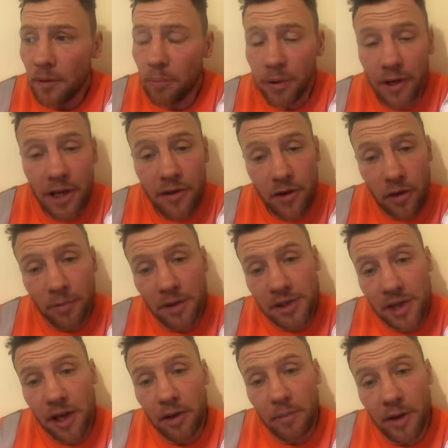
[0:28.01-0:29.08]
please come and
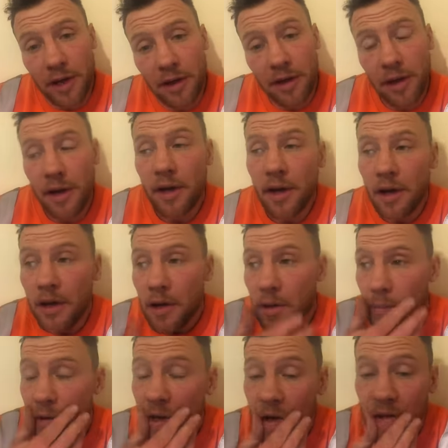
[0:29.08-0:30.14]
tell me
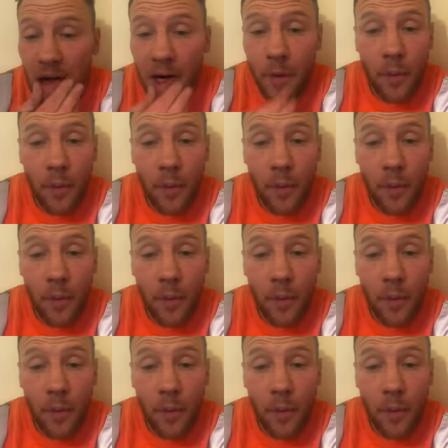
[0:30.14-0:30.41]
because I